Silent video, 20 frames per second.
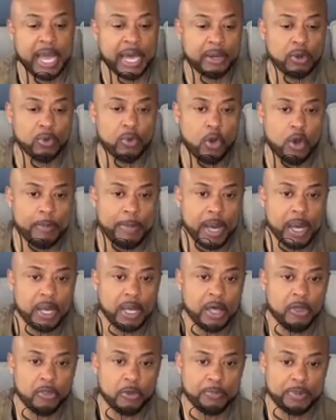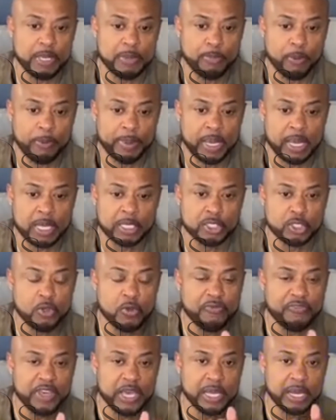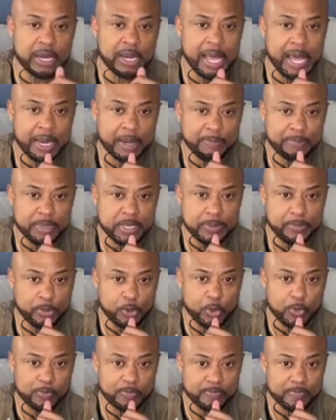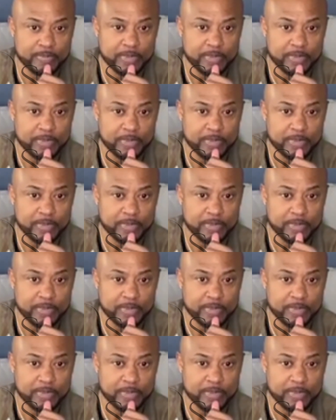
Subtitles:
Now, I don't know about other people because you fed a lot of people.